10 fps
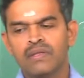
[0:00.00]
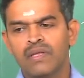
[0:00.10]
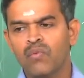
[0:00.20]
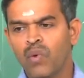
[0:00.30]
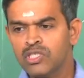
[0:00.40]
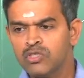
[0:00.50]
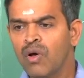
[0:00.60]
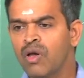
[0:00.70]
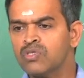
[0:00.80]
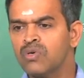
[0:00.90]
then one should
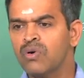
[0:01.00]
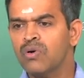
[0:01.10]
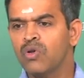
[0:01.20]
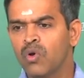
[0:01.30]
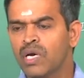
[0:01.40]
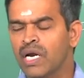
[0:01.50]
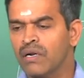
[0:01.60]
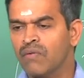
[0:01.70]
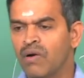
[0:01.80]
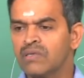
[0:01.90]
also look
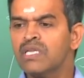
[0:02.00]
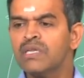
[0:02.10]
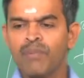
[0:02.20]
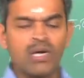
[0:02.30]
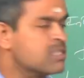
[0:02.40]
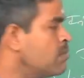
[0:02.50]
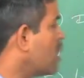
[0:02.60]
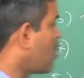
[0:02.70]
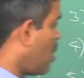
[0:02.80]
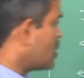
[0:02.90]
at what are the
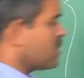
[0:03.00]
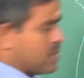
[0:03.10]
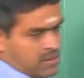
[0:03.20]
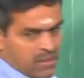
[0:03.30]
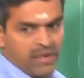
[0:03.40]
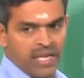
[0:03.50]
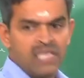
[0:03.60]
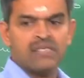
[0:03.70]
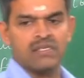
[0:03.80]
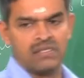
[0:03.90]
possible causes, the
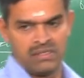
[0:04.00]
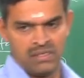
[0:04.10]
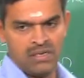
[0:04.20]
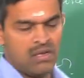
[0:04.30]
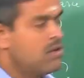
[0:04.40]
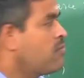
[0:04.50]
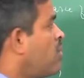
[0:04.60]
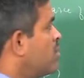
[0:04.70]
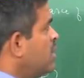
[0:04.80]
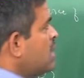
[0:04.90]
reasons
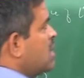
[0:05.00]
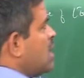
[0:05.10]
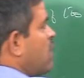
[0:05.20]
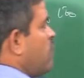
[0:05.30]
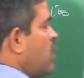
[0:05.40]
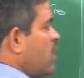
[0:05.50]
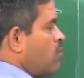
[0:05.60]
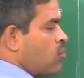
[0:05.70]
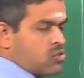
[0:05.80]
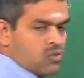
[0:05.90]
for these kind of failure
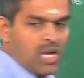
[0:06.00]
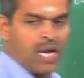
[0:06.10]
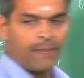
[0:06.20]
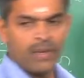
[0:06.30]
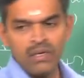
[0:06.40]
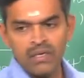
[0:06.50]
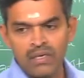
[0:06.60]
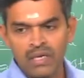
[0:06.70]
modes to happen,